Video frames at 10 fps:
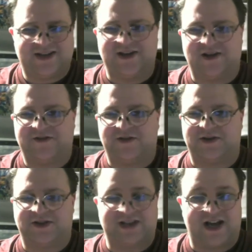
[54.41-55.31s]
You know, if you
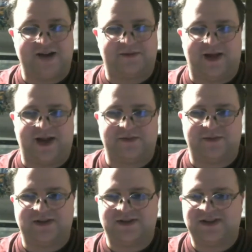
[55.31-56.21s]
look at the
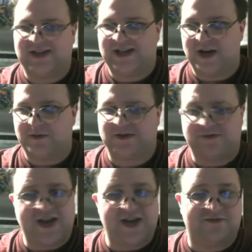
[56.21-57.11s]
timeline, but it was
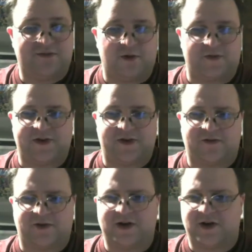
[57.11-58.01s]
made fourth,
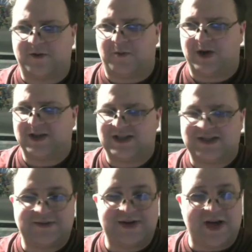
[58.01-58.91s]
therefore, you know, I wanted
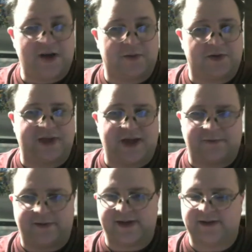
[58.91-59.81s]
to be numbered
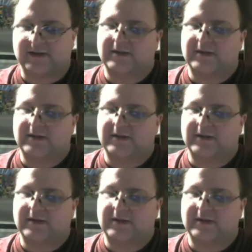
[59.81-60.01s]
that way.